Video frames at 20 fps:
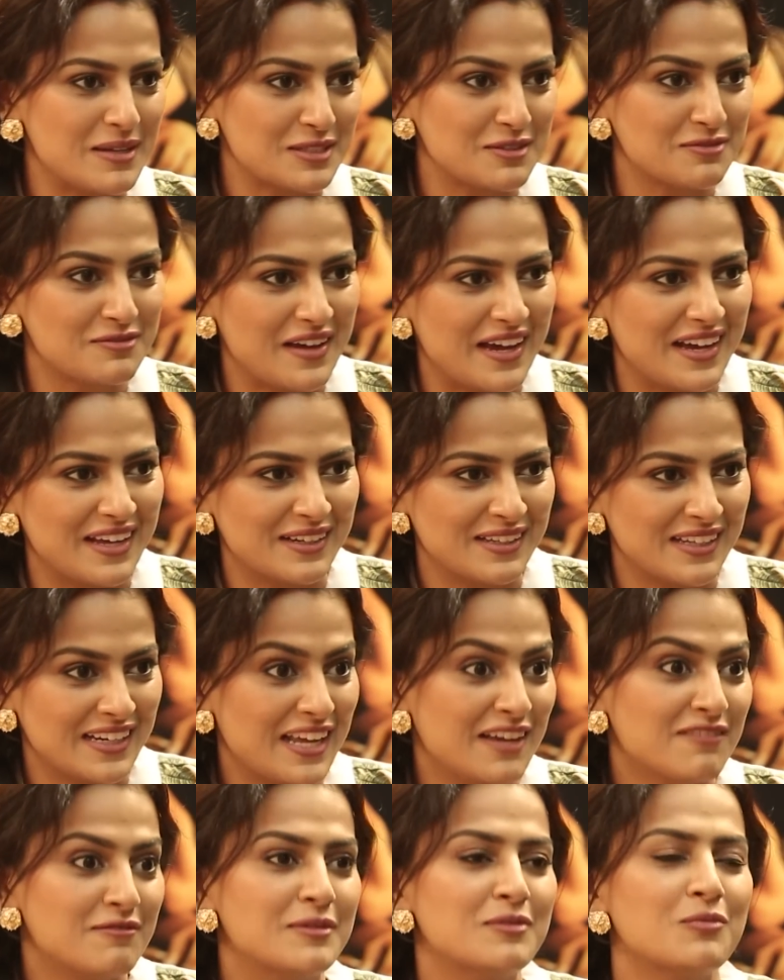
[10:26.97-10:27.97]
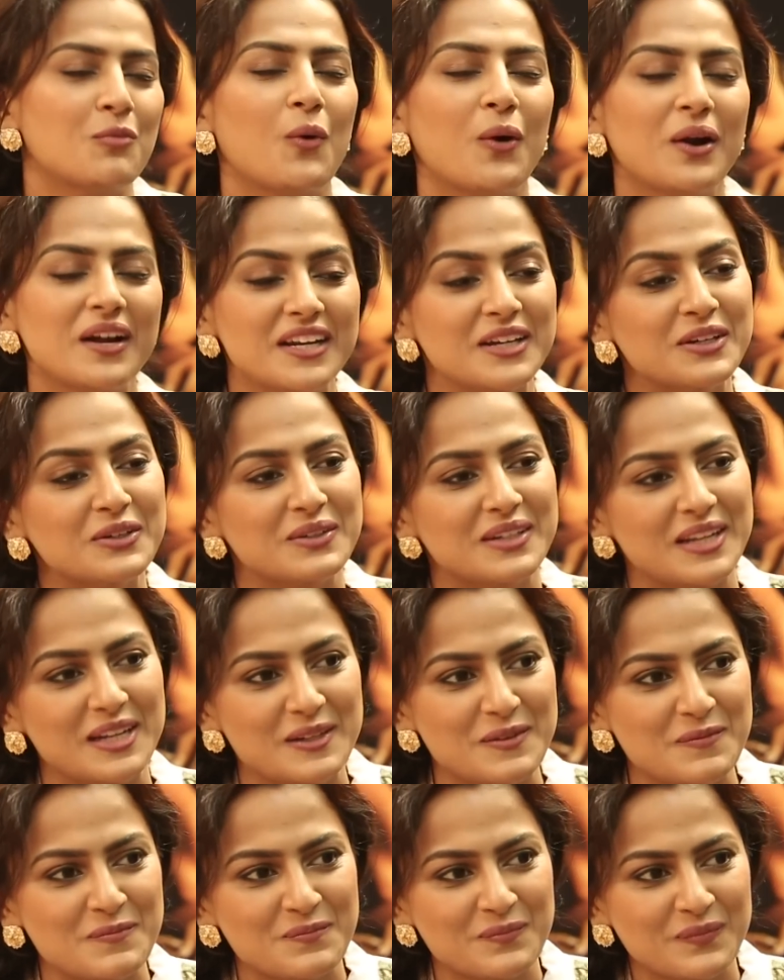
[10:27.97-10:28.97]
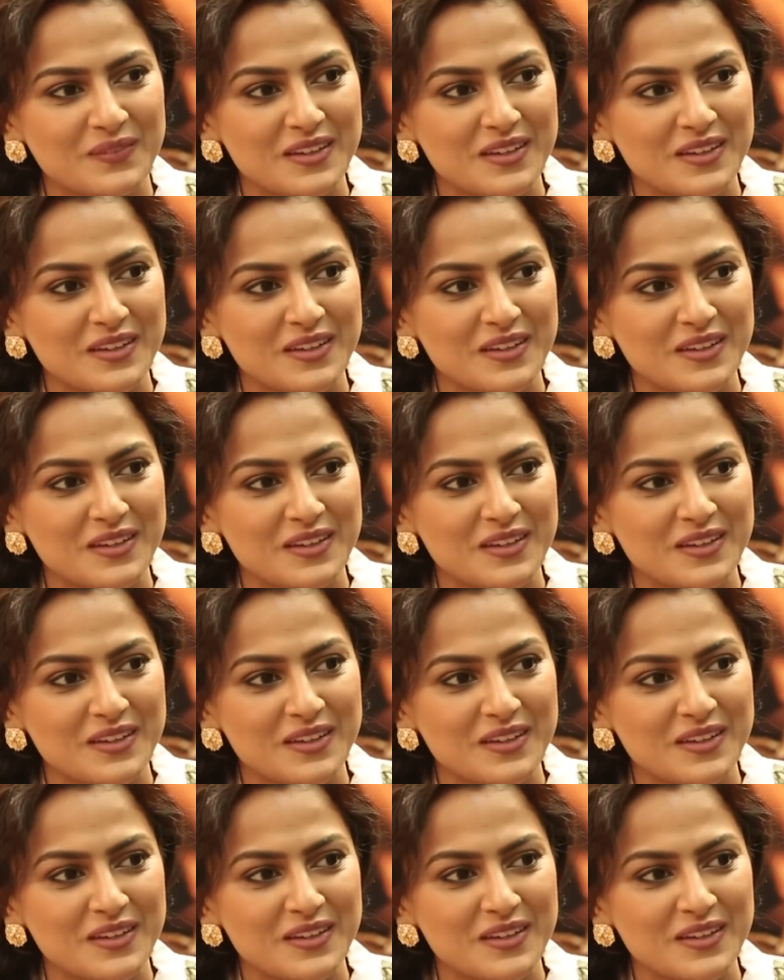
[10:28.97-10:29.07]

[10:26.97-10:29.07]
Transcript: as a fan that I've been wanting to tell him.